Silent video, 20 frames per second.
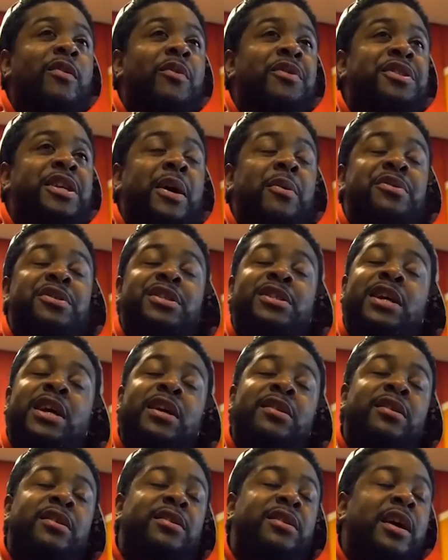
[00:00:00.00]
which I was
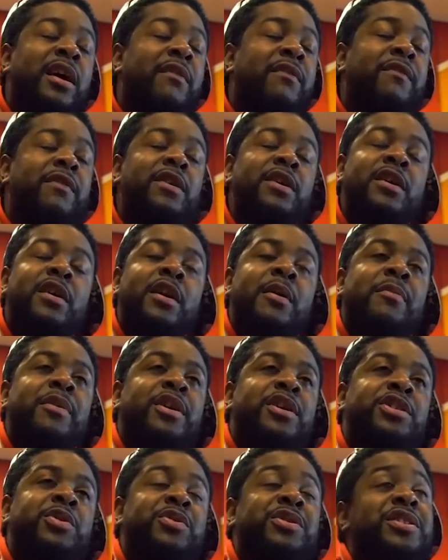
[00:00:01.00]
scared to death
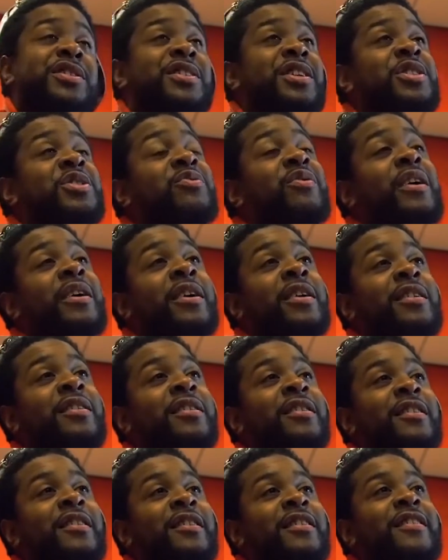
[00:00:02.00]
because it was a diss record,
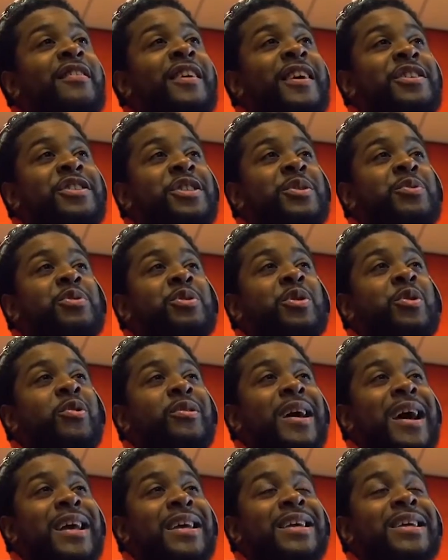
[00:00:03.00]
and she was
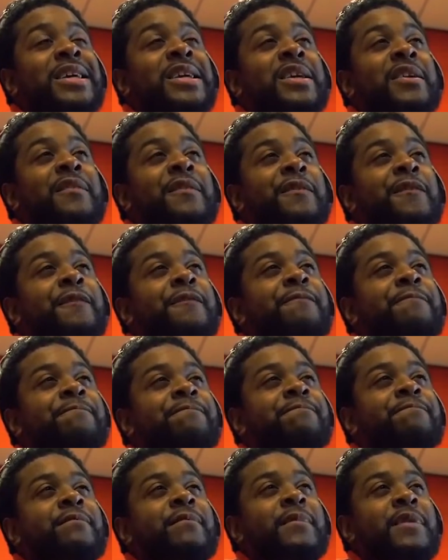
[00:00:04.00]
going at Eve.
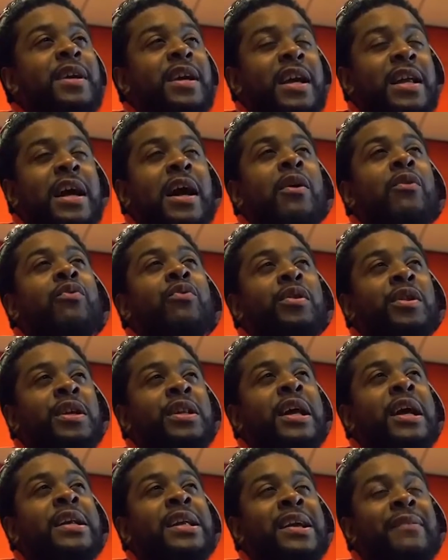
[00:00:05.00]
And I really
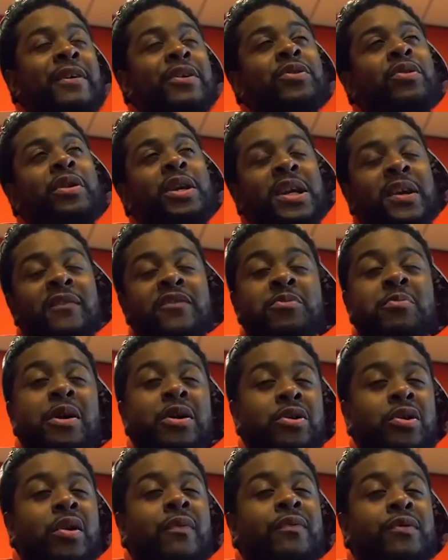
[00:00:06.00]
like Eve. I thought Eve was my
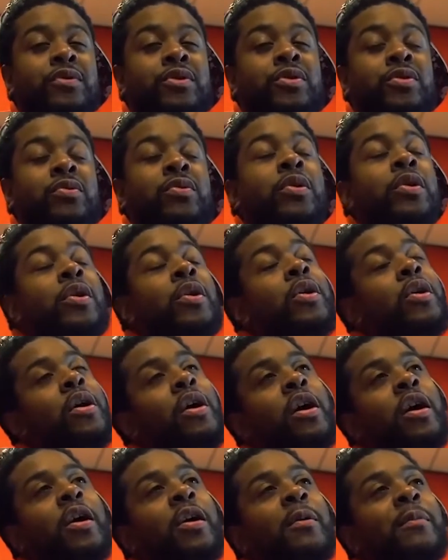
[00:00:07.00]
girlfriend too.
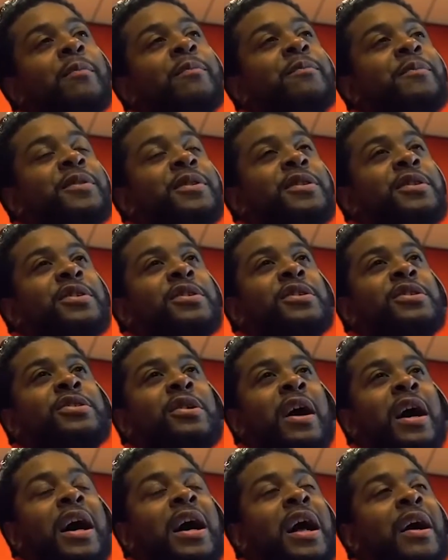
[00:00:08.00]
So
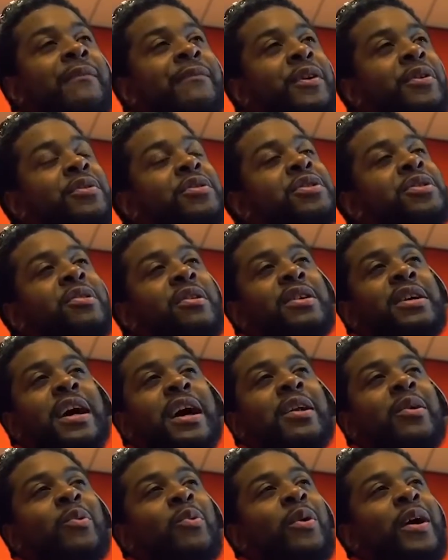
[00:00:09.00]
I felt a certain
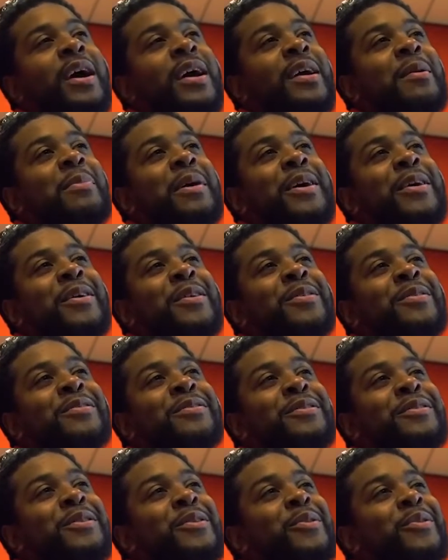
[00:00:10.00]
kind of way about her,
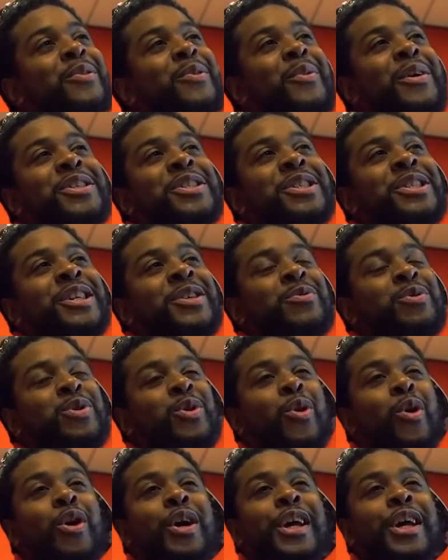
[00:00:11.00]
the way it was
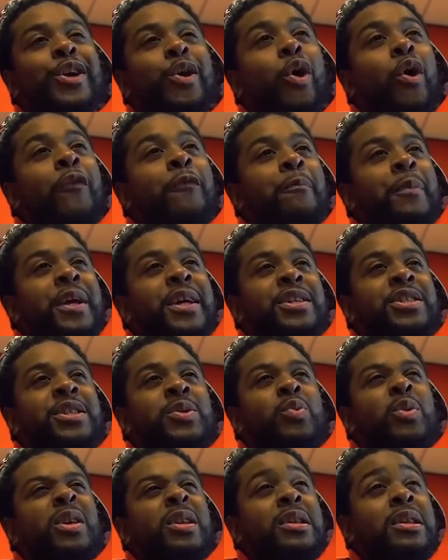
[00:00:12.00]
called Get Off Me, and she
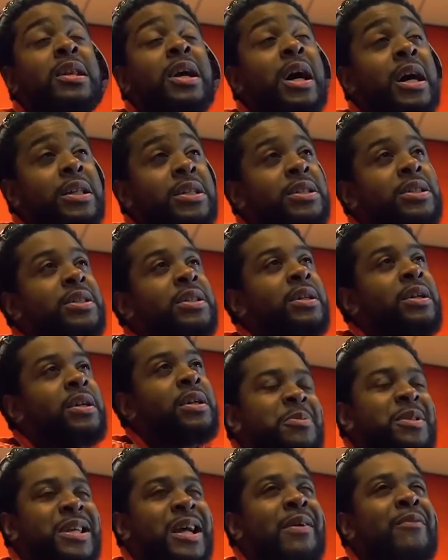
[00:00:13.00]
went nuts.
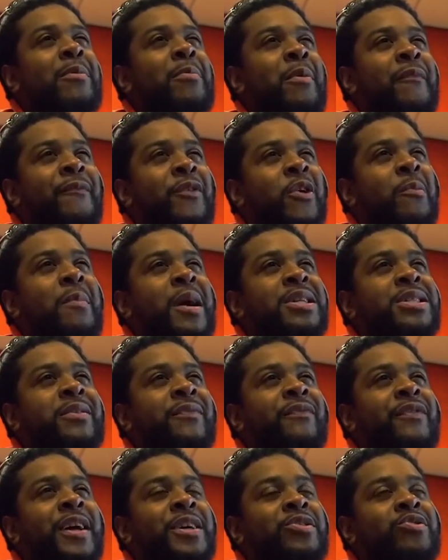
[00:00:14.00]
So I remember Funk Master
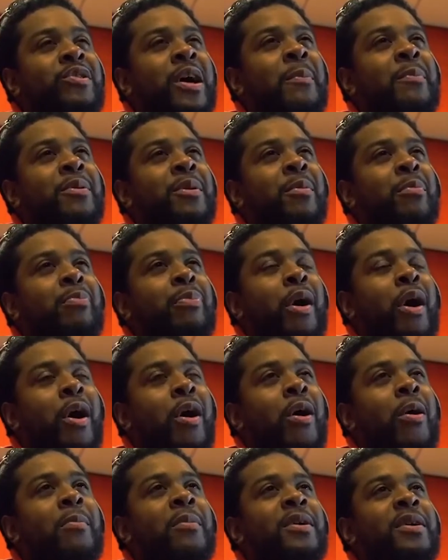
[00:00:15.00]
Flex dropping the
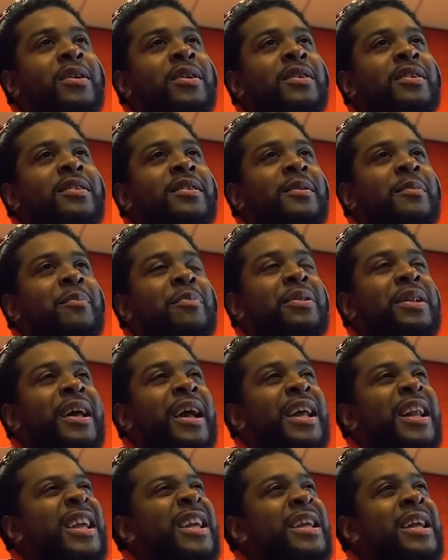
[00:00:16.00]
bomb,
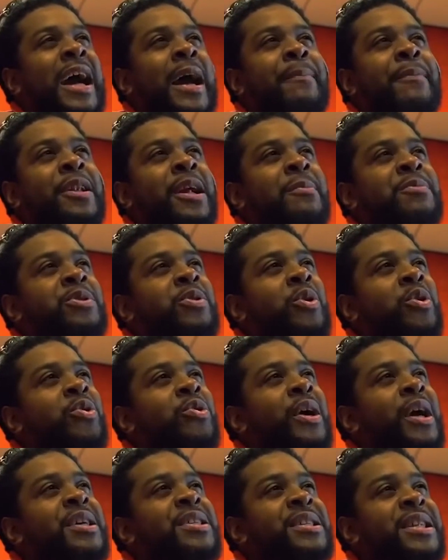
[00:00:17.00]
playing it. He hyped it up so
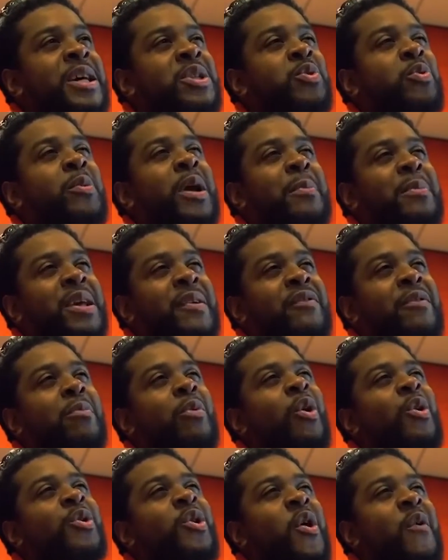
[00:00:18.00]
crazy, and that's what made me even
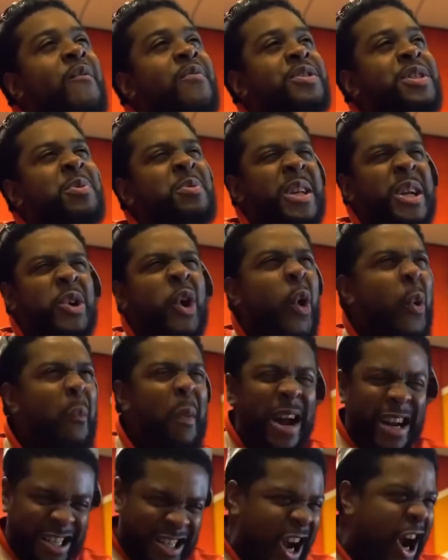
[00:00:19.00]
more nervous. He was like, "Oh
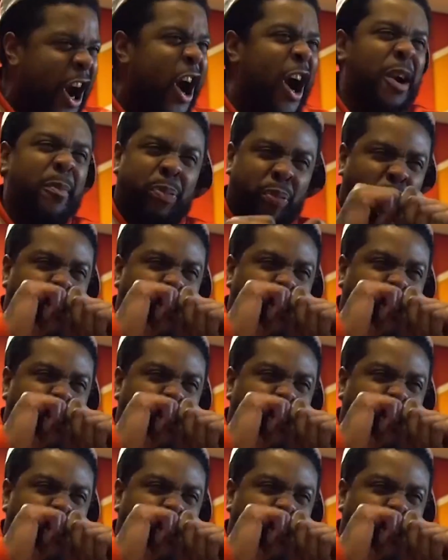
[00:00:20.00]
my God,